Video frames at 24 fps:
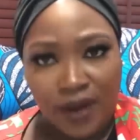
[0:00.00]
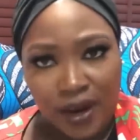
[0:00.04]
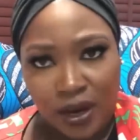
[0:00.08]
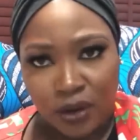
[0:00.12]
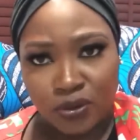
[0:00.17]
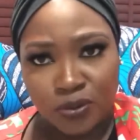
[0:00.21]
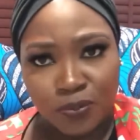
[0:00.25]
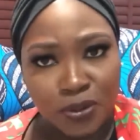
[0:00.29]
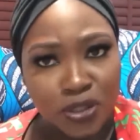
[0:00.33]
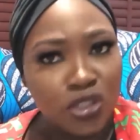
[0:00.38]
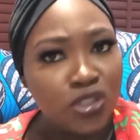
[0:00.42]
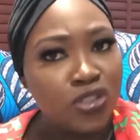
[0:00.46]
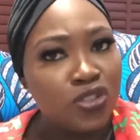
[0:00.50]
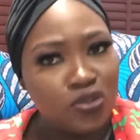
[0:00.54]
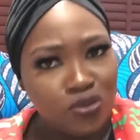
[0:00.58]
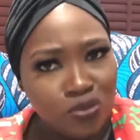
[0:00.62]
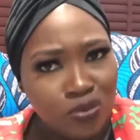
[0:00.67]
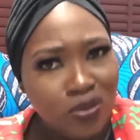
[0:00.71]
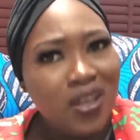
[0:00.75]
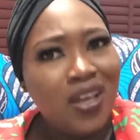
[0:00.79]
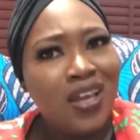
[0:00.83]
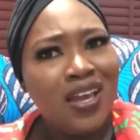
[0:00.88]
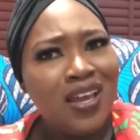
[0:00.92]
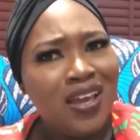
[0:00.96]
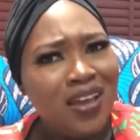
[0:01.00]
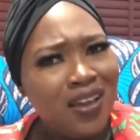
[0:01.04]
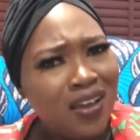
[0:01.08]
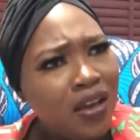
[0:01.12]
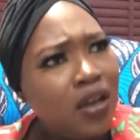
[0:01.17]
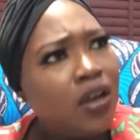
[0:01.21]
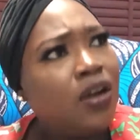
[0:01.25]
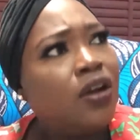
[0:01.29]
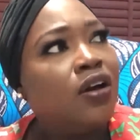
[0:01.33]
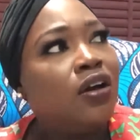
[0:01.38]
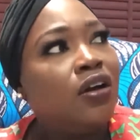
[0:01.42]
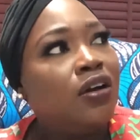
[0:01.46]
around, but just to,
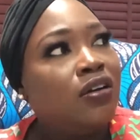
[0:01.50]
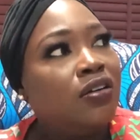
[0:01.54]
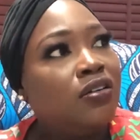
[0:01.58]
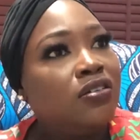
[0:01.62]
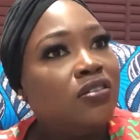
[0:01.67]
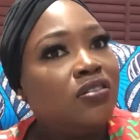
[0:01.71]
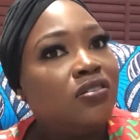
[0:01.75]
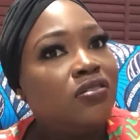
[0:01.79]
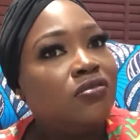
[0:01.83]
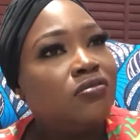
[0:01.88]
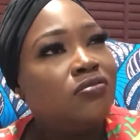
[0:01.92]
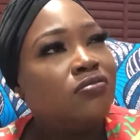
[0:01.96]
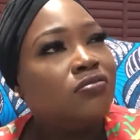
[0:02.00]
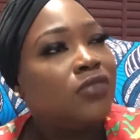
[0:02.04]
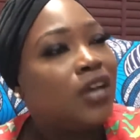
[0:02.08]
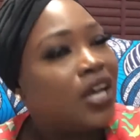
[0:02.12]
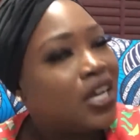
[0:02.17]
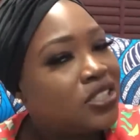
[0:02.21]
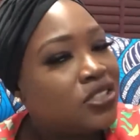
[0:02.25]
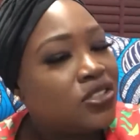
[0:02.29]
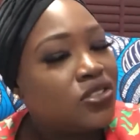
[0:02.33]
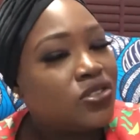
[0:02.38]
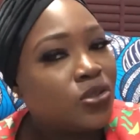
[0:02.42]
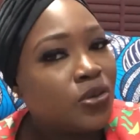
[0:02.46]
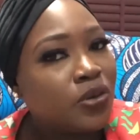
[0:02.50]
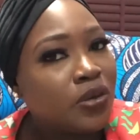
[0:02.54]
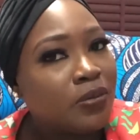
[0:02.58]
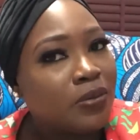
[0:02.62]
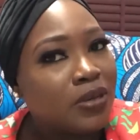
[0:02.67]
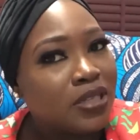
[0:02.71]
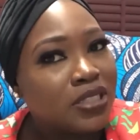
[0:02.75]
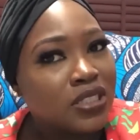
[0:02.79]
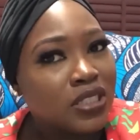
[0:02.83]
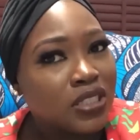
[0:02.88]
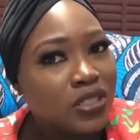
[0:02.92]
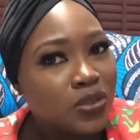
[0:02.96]
I just saw
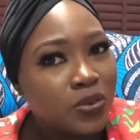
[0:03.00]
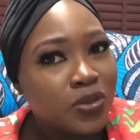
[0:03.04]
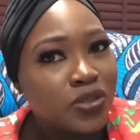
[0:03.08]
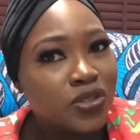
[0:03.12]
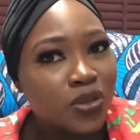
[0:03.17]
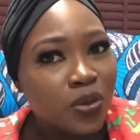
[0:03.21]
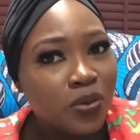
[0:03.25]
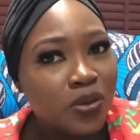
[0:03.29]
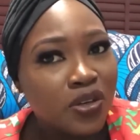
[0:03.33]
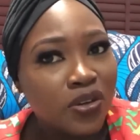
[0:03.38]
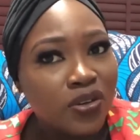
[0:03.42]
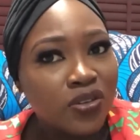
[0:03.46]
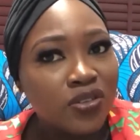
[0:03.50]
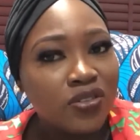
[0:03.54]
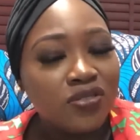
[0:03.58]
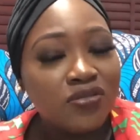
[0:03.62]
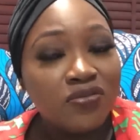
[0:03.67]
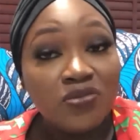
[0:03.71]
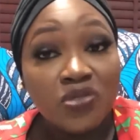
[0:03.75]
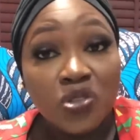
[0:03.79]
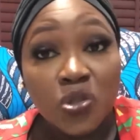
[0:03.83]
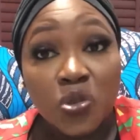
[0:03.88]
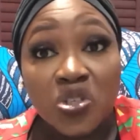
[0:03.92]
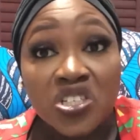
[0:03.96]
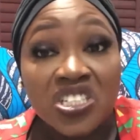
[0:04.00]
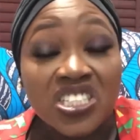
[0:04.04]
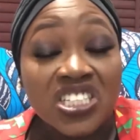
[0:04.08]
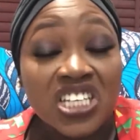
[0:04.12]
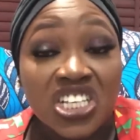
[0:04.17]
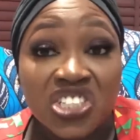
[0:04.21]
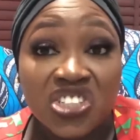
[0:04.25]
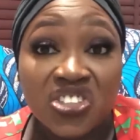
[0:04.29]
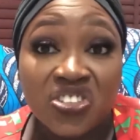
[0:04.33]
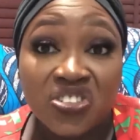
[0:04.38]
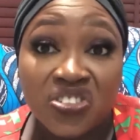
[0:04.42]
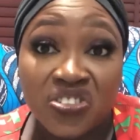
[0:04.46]
her message, what's going on? So she
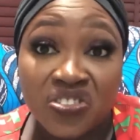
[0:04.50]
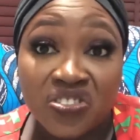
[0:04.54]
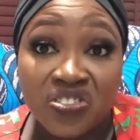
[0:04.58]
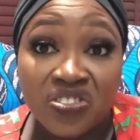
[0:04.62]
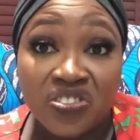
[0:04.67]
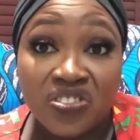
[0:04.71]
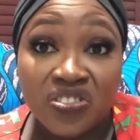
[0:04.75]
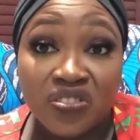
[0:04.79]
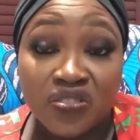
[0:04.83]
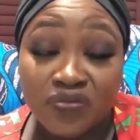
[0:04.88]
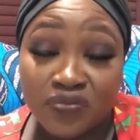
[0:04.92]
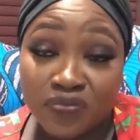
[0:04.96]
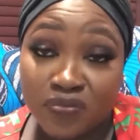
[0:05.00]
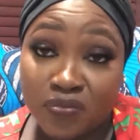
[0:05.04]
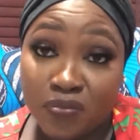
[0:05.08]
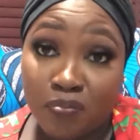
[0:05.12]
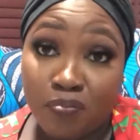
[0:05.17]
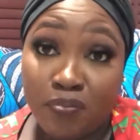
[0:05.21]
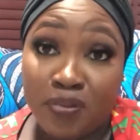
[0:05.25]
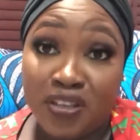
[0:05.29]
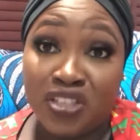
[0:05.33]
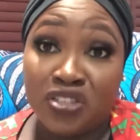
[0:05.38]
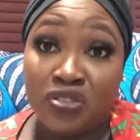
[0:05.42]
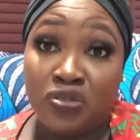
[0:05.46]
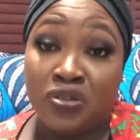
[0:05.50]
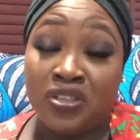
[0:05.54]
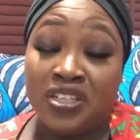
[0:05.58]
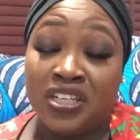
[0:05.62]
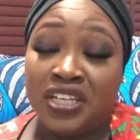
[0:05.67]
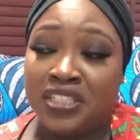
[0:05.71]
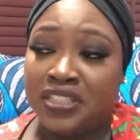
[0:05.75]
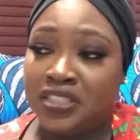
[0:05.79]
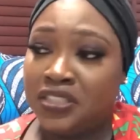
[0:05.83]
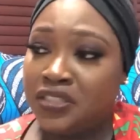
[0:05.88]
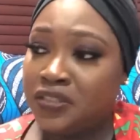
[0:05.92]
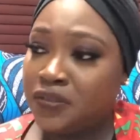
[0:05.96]
said she couldn't, based
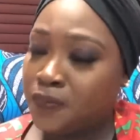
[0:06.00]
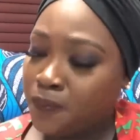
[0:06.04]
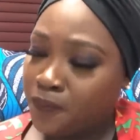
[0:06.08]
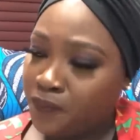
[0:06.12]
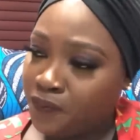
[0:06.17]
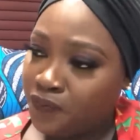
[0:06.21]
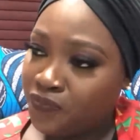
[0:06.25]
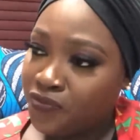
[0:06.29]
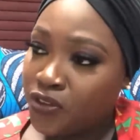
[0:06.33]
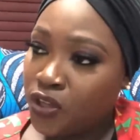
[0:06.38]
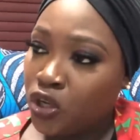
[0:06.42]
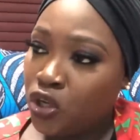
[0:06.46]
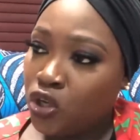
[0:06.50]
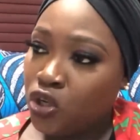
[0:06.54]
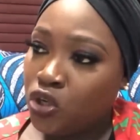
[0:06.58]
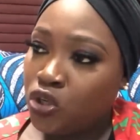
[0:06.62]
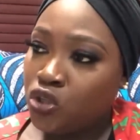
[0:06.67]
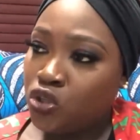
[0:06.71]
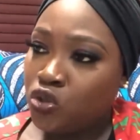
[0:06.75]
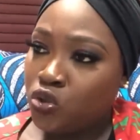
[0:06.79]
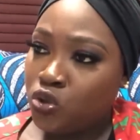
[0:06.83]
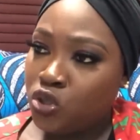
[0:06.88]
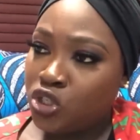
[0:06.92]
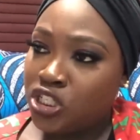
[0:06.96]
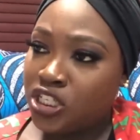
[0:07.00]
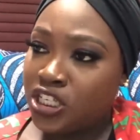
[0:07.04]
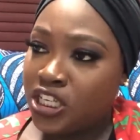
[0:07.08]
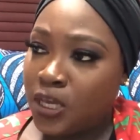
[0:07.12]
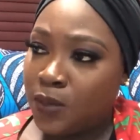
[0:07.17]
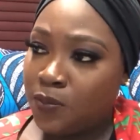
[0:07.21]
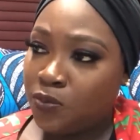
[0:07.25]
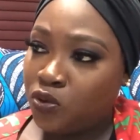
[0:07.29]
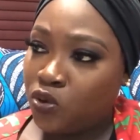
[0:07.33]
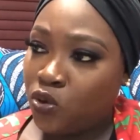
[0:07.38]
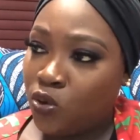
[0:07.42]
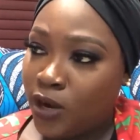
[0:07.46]
on that. So she
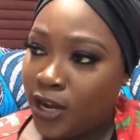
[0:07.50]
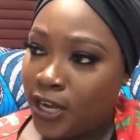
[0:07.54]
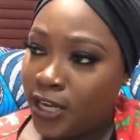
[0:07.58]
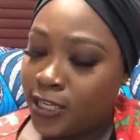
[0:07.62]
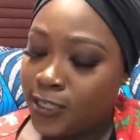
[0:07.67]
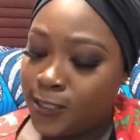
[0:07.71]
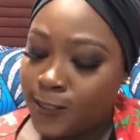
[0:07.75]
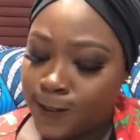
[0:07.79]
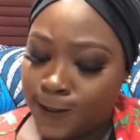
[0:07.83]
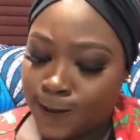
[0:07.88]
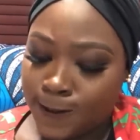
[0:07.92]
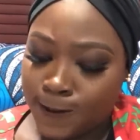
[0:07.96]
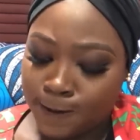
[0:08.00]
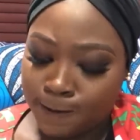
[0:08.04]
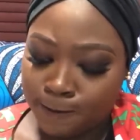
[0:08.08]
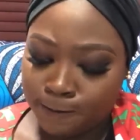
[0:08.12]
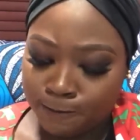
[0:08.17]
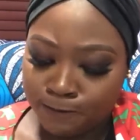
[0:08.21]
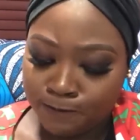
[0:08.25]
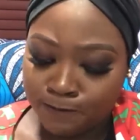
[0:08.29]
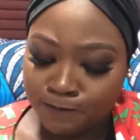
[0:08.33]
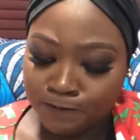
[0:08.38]
kept quiet.